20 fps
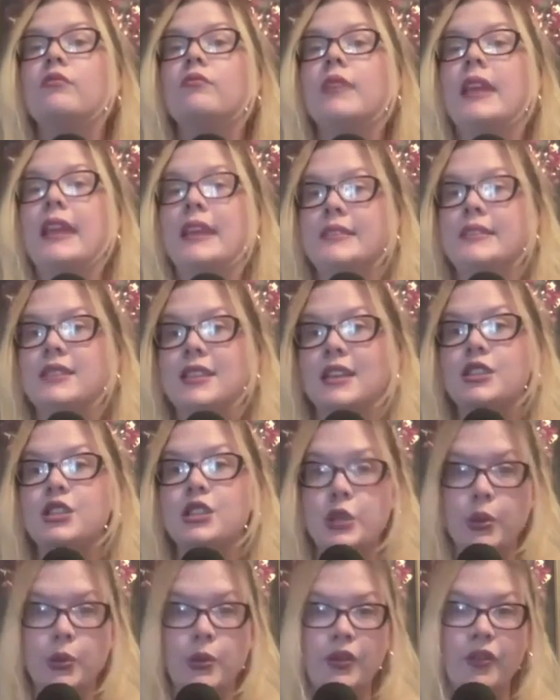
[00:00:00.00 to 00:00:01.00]
instance
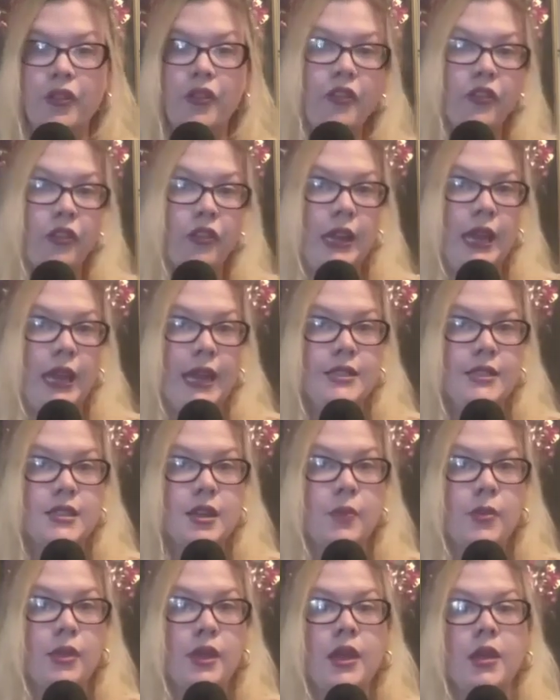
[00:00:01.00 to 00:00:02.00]
to inflict
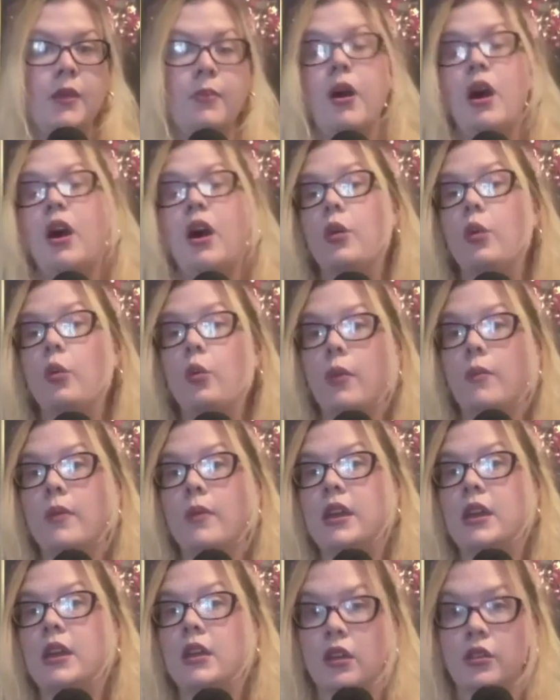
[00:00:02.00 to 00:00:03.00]
something upon a
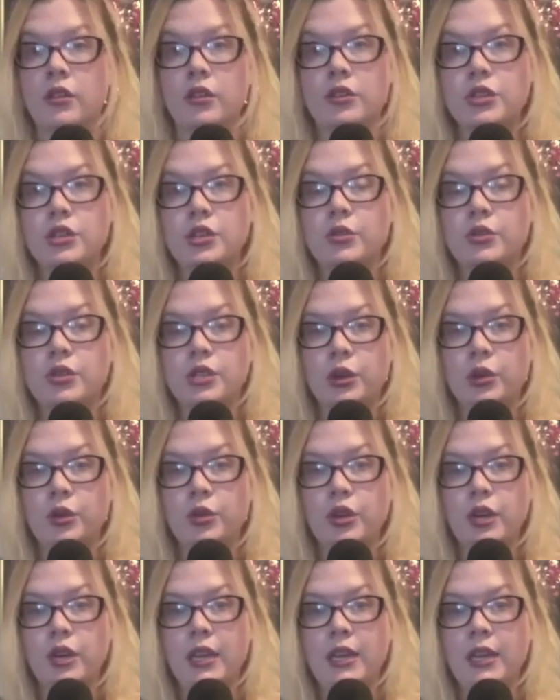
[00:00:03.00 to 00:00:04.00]
woman and another two
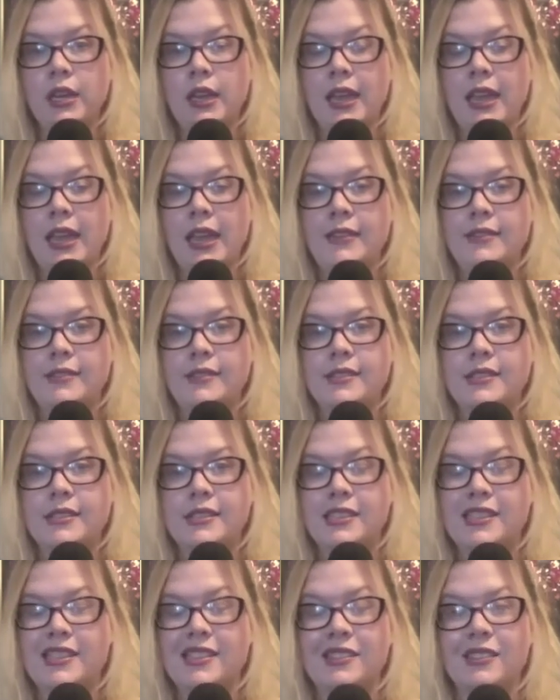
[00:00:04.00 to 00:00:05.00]
children, it
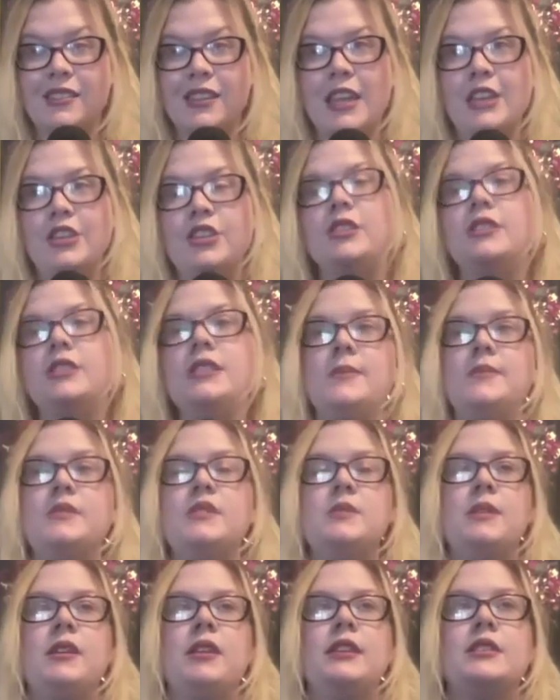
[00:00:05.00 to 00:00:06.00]
just seems
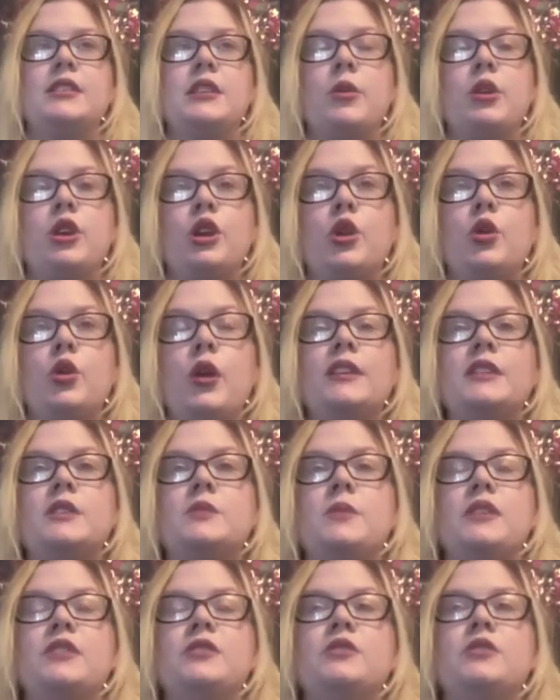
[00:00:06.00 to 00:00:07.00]
to me like someone who has
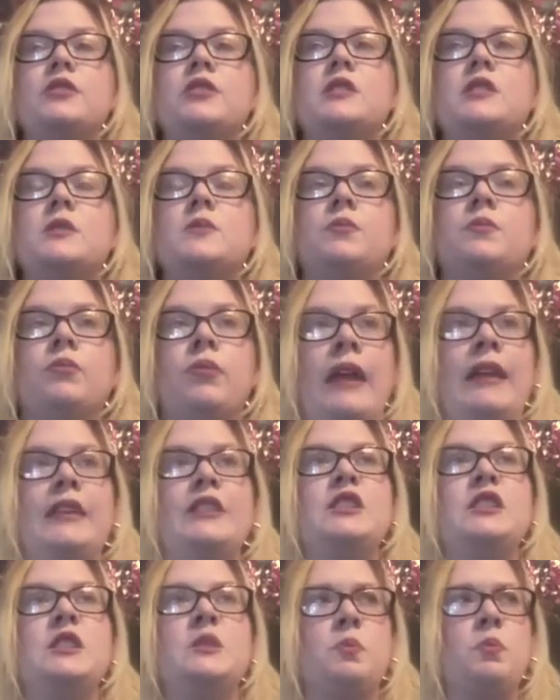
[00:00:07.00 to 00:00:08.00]
been
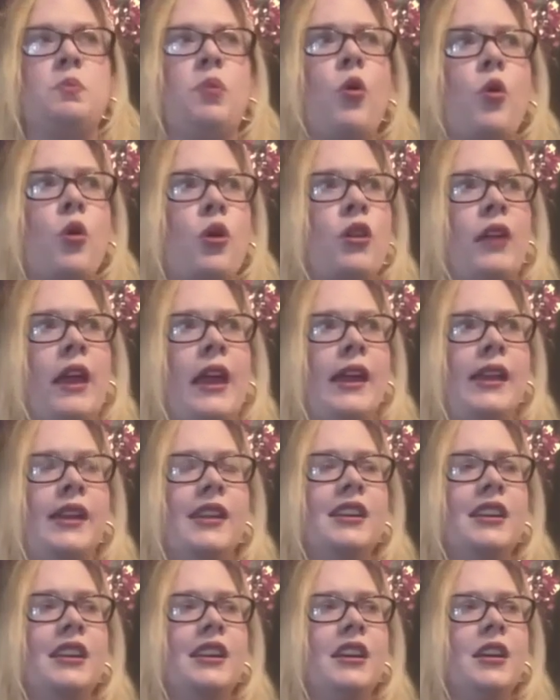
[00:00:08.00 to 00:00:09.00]
like
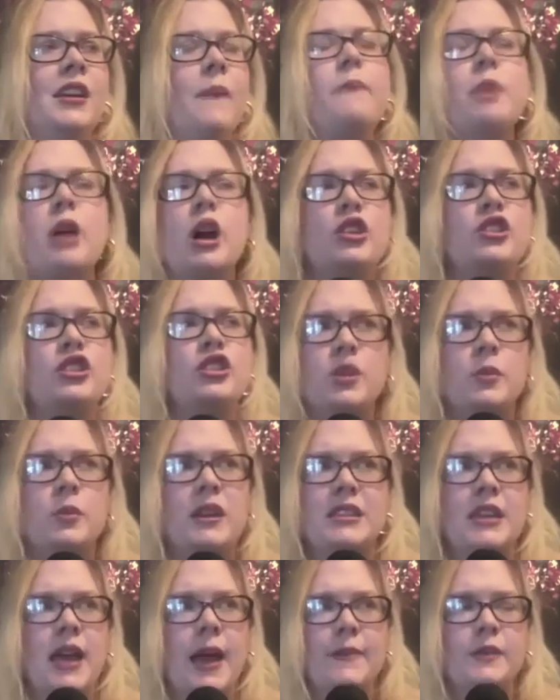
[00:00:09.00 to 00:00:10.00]
burned so many
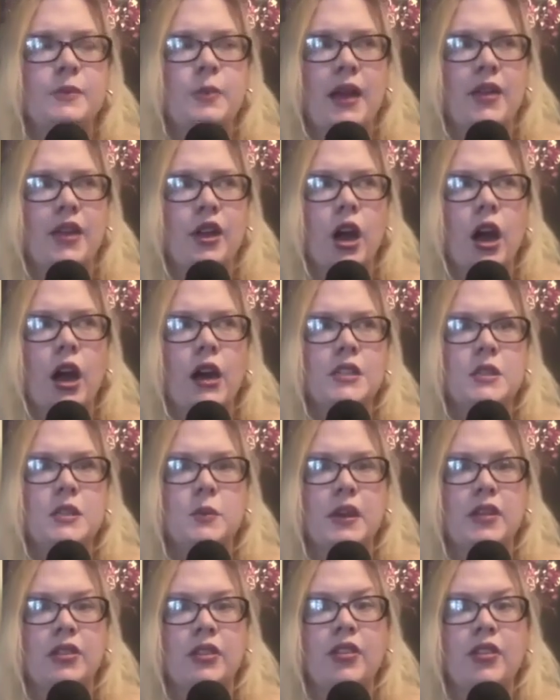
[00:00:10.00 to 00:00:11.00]
times by their
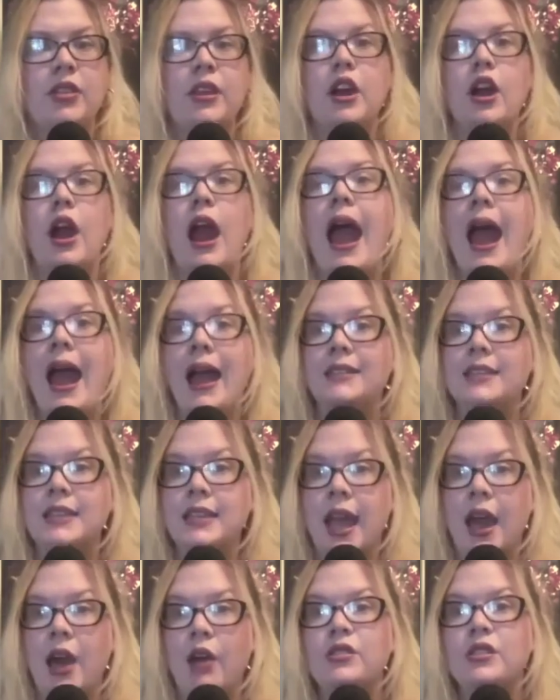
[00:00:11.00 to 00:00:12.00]
husband that they're
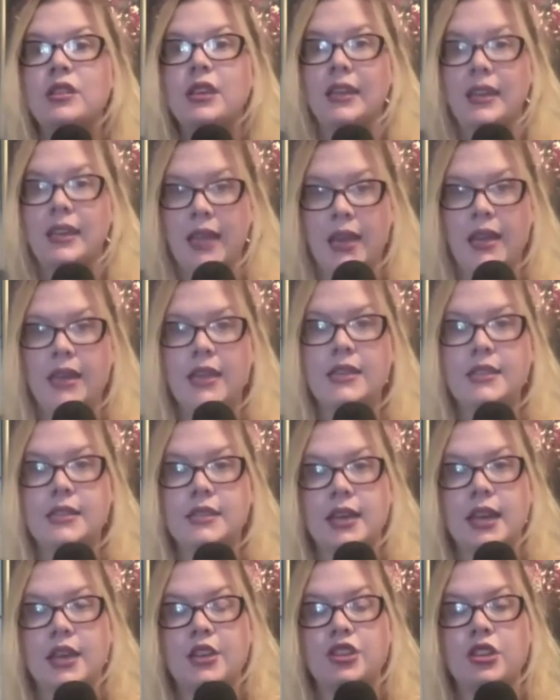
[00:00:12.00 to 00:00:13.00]
acting out to like get his
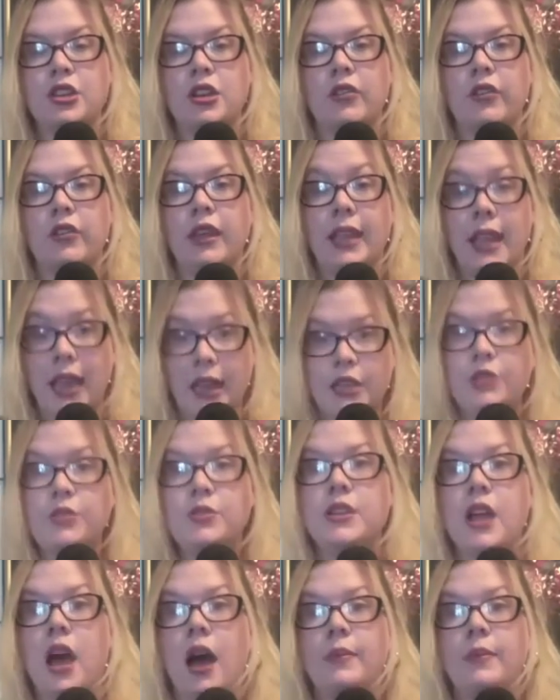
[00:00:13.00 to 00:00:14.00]
attention of like, can you
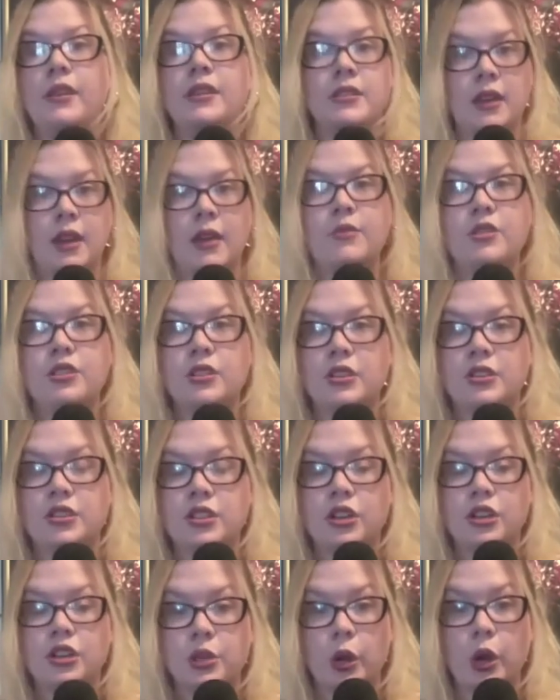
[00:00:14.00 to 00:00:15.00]
stop? Because now I'm just gonna
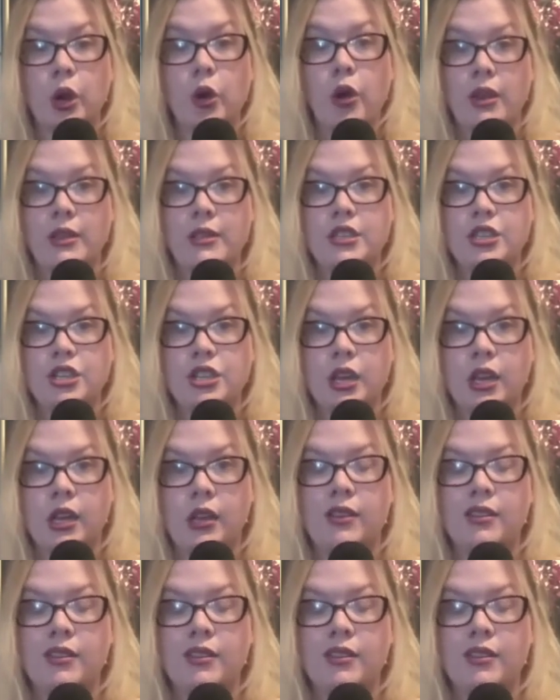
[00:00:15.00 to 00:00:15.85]
start doing crazy shit.